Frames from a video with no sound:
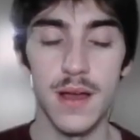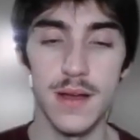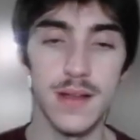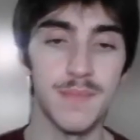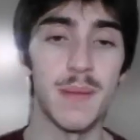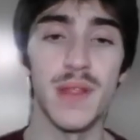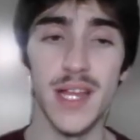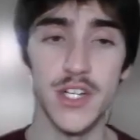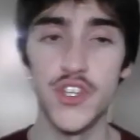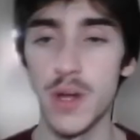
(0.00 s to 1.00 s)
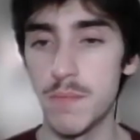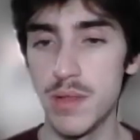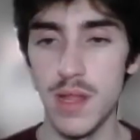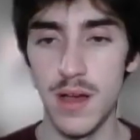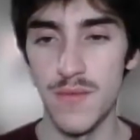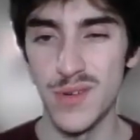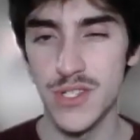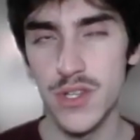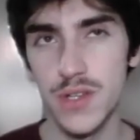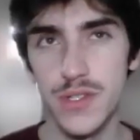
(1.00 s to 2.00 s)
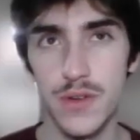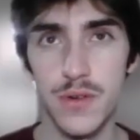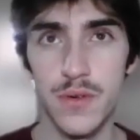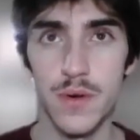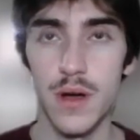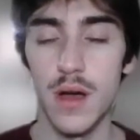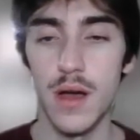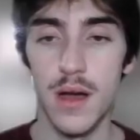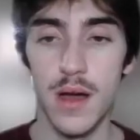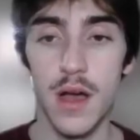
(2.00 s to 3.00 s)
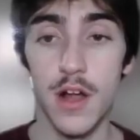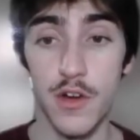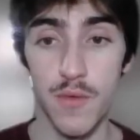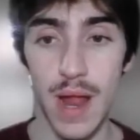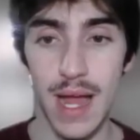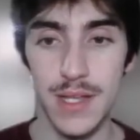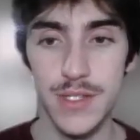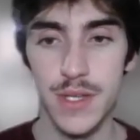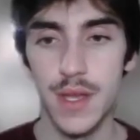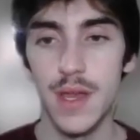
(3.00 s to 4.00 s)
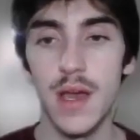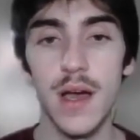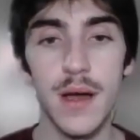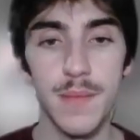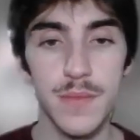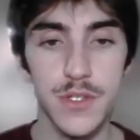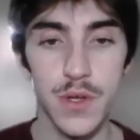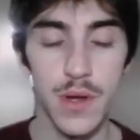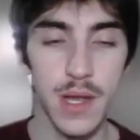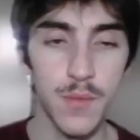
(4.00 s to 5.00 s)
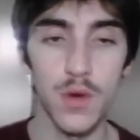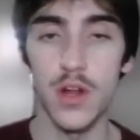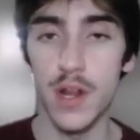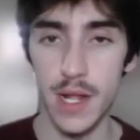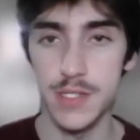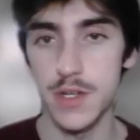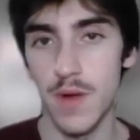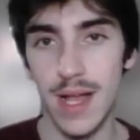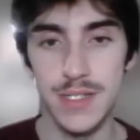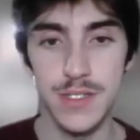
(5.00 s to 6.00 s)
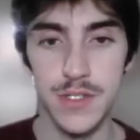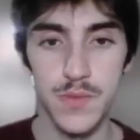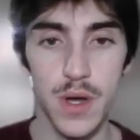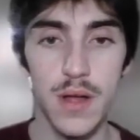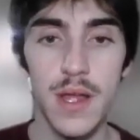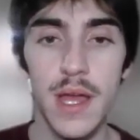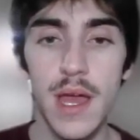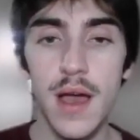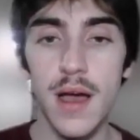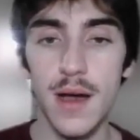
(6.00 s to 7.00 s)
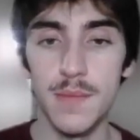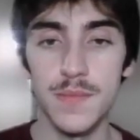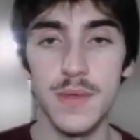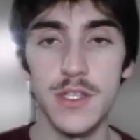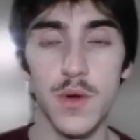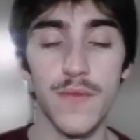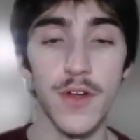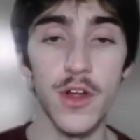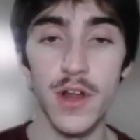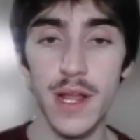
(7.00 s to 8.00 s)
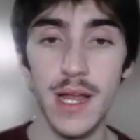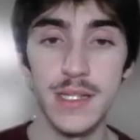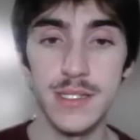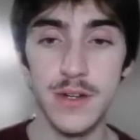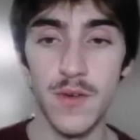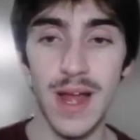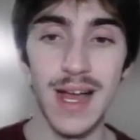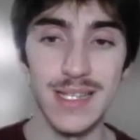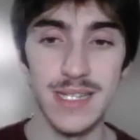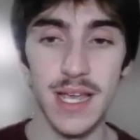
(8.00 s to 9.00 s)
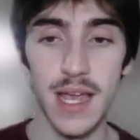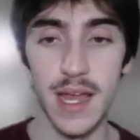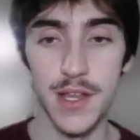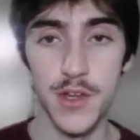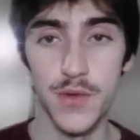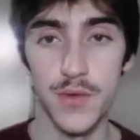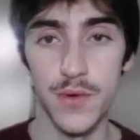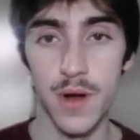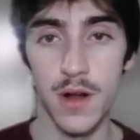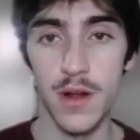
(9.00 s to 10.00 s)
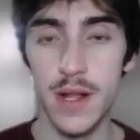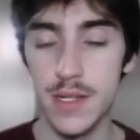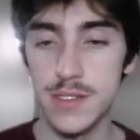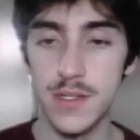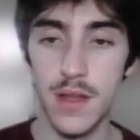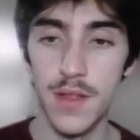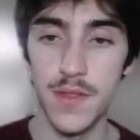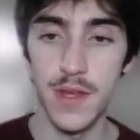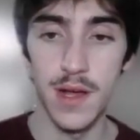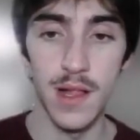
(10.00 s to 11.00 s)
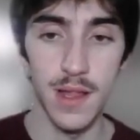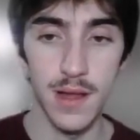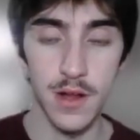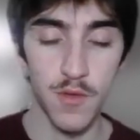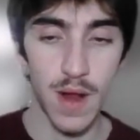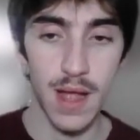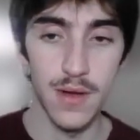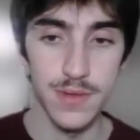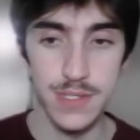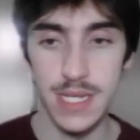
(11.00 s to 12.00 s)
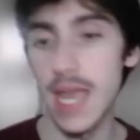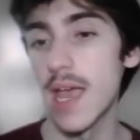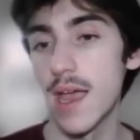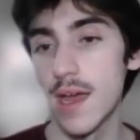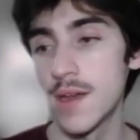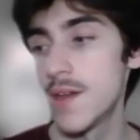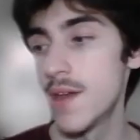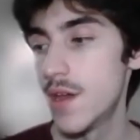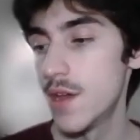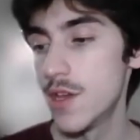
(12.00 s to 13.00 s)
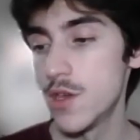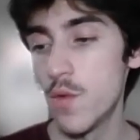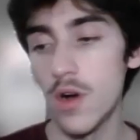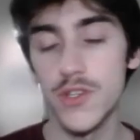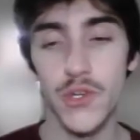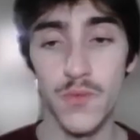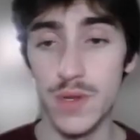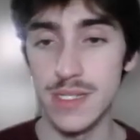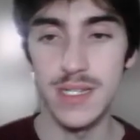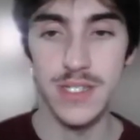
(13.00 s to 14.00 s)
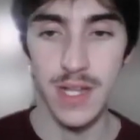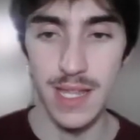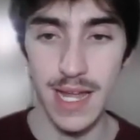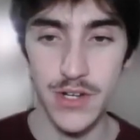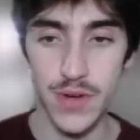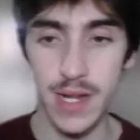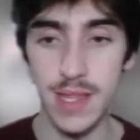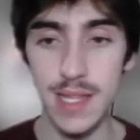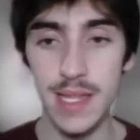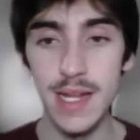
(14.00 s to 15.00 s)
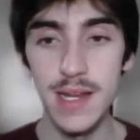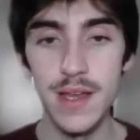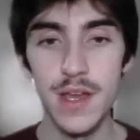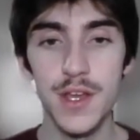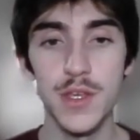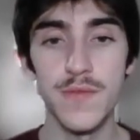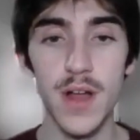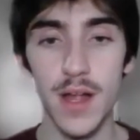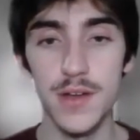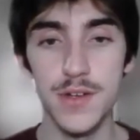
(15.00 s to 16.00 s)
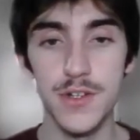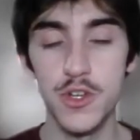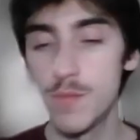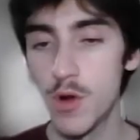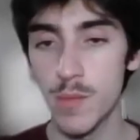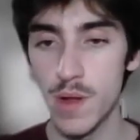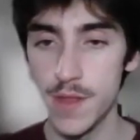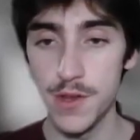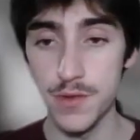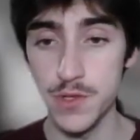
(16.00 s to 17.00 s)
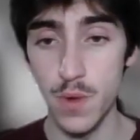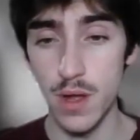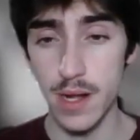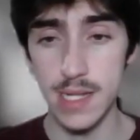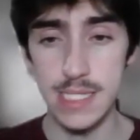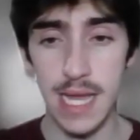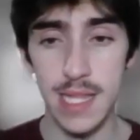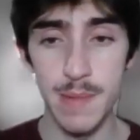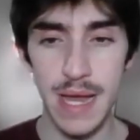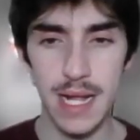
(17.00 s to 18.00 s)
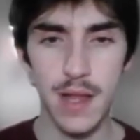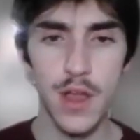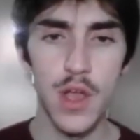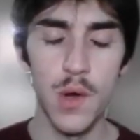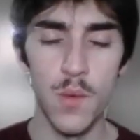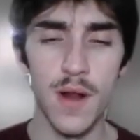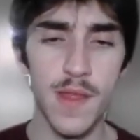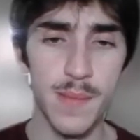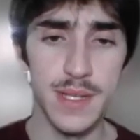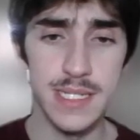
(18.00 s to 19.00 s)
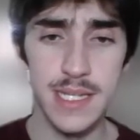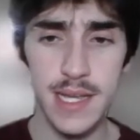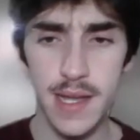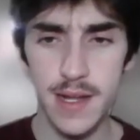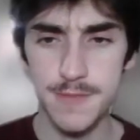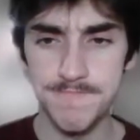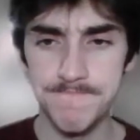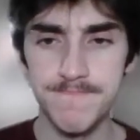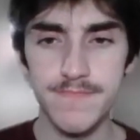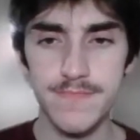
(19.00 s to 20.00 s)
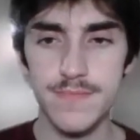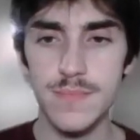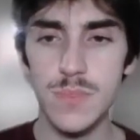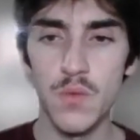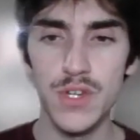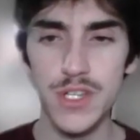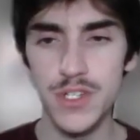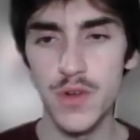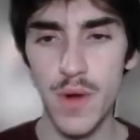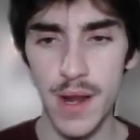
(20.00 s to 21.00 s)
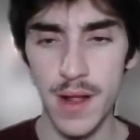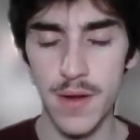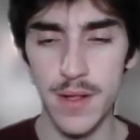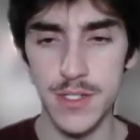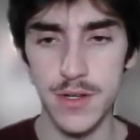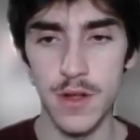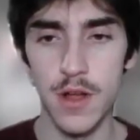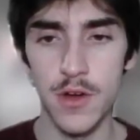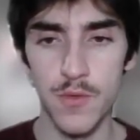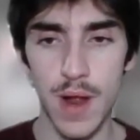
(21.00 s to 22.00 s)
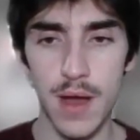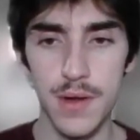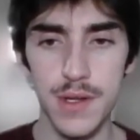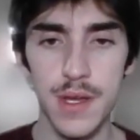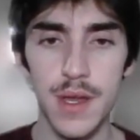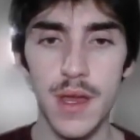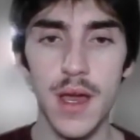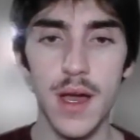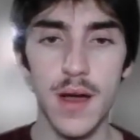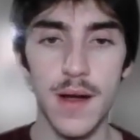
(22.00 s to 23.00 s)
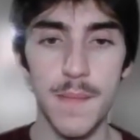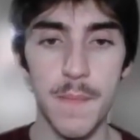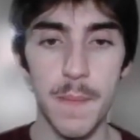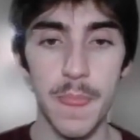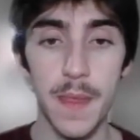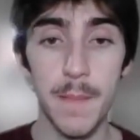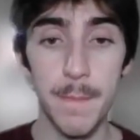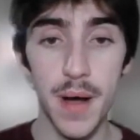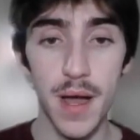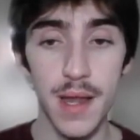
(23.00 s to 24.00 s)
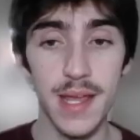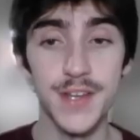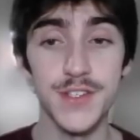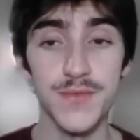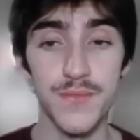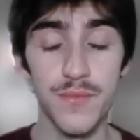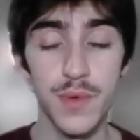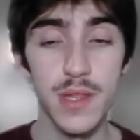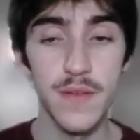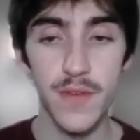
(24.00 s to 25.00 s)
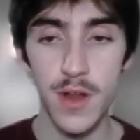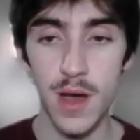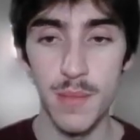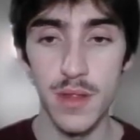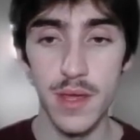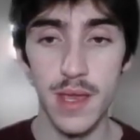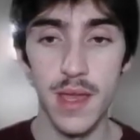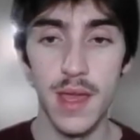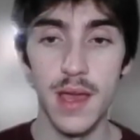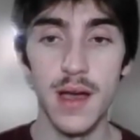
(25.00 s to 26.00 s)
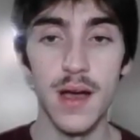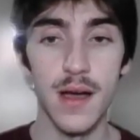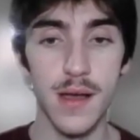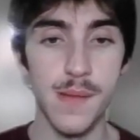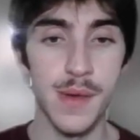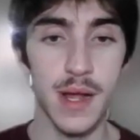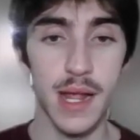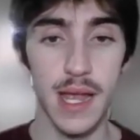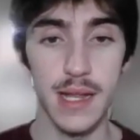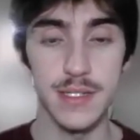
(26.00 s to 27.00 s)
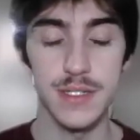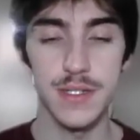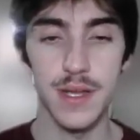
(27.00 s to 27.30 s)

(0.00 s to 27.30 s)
maybe like Jumpluff, which is also a grass. So we're good against the grasses as well. So if you're good against grass and you are good against the grounds and you also resist electric in the lead, you've got 2 Pokemon that don't do well against that in the back. One of them is Seaking, which doesn't do great against ground, but it does really phenomenally against